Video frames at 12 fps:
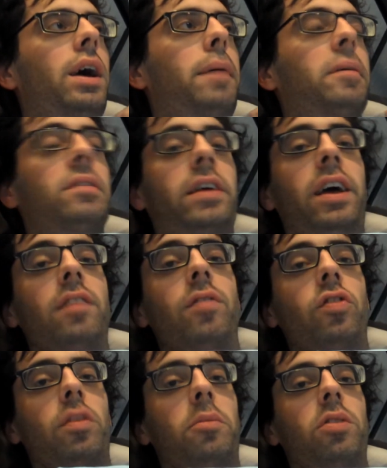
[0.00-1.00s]
I'm excited
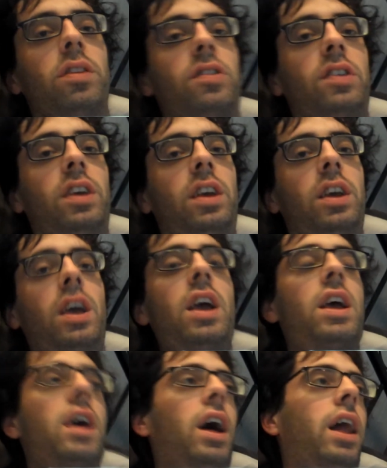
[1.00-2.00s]
for Summer in the City
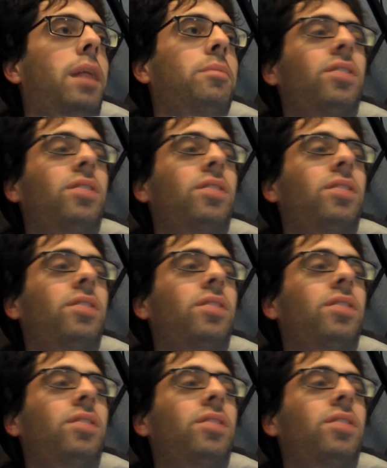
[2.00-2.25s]
and I'm